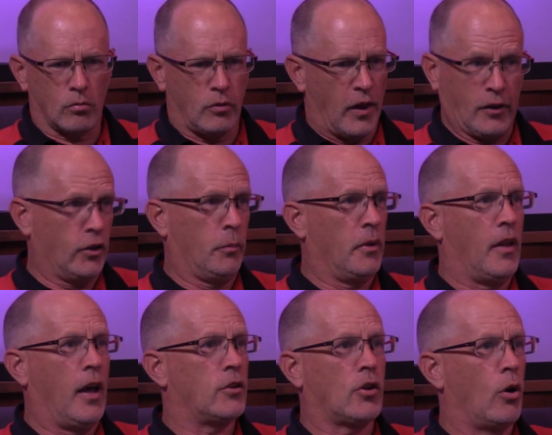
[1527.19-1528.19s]
they could have been the
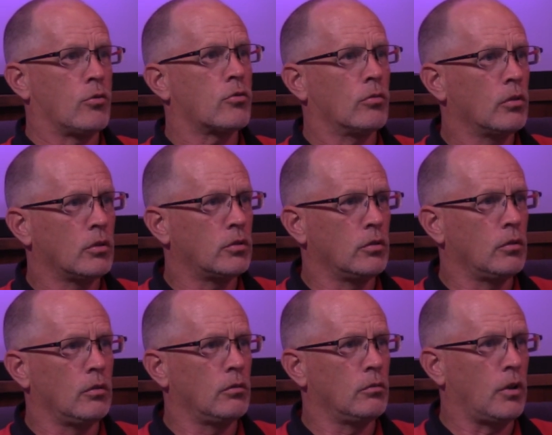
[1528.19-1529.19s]
head coach
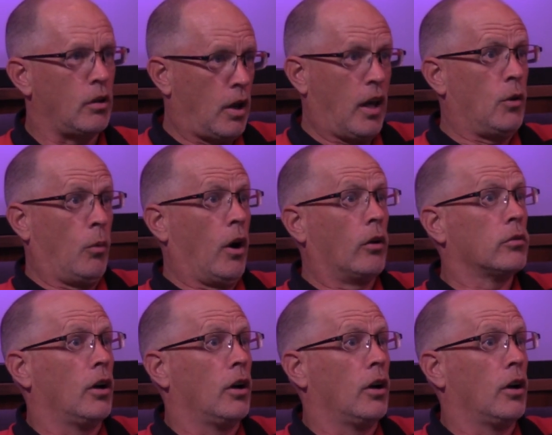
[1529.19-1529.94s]
anywhere,